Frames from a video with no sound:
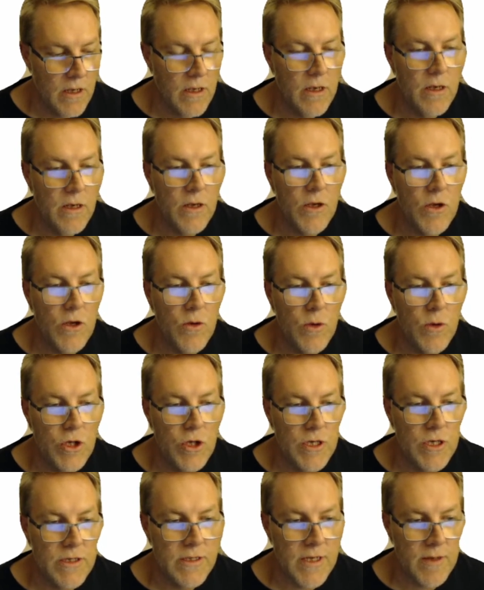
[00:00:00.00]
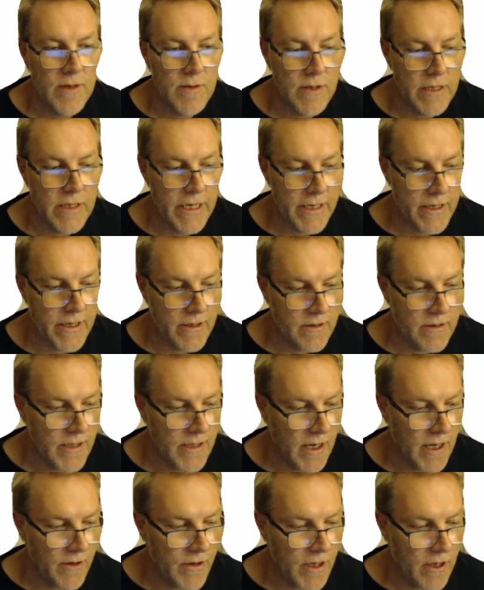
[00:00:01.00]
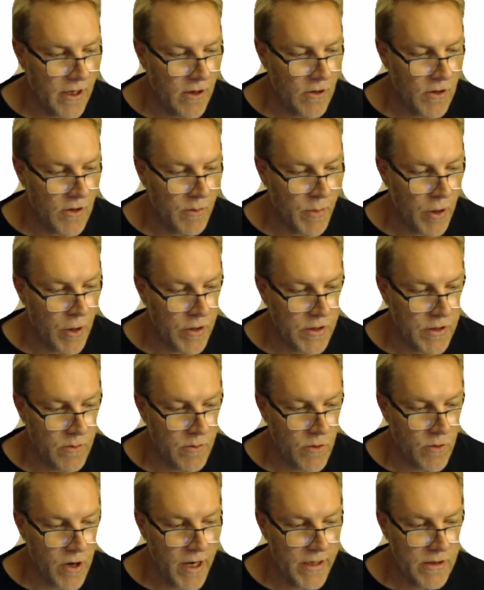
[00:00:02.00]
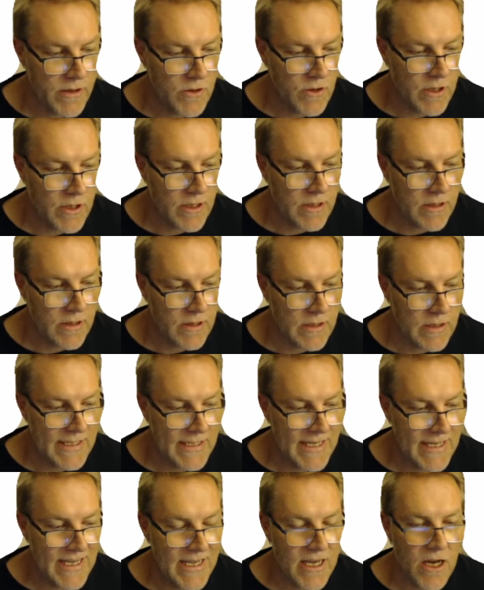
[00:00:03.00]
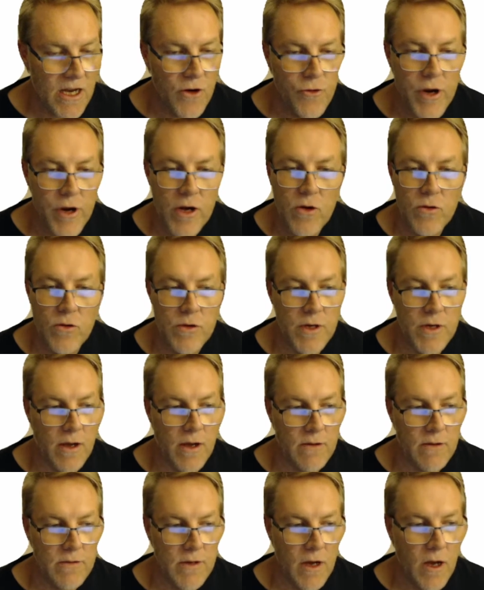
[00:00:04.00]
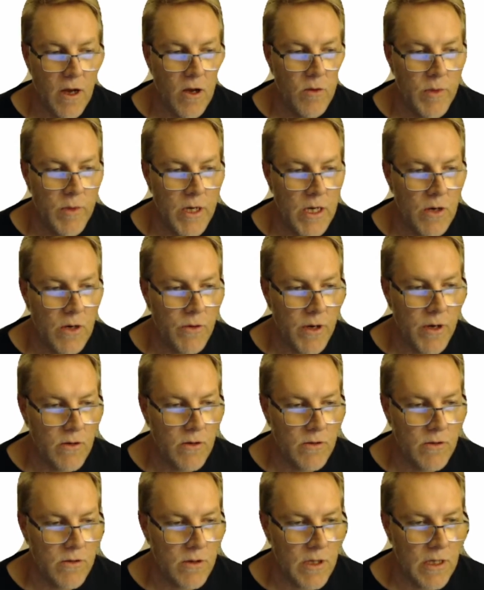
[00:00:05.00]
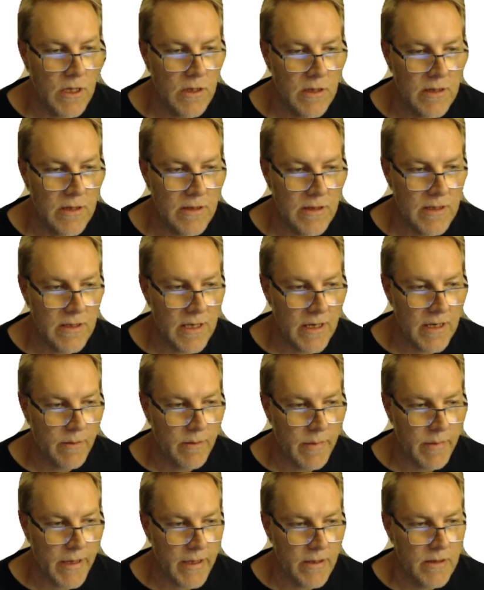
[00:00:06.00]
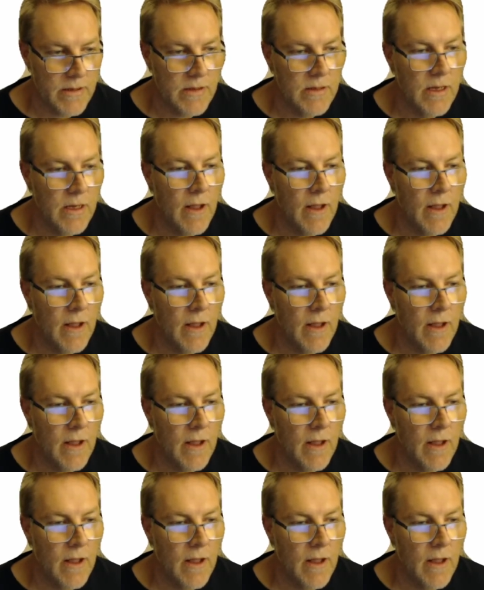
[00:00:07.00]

you would just double click it. Down here on the bottom right, you can see a record count. How many records are in this database?